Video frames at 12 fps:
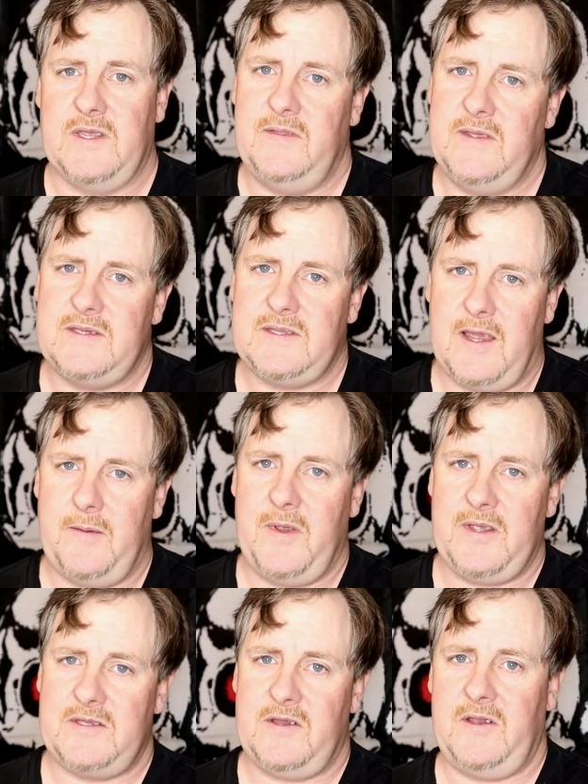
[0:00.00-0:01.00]
and this time
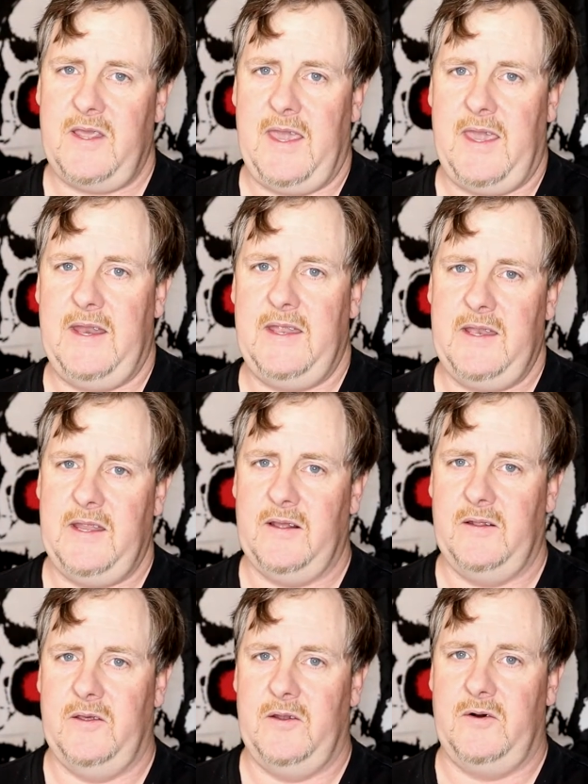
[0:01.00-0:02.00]
I started editing
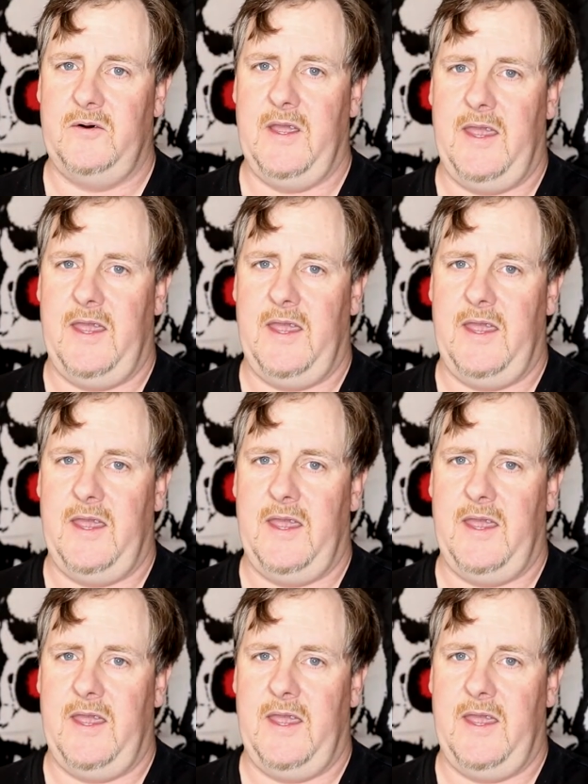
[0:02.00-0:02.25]
a little,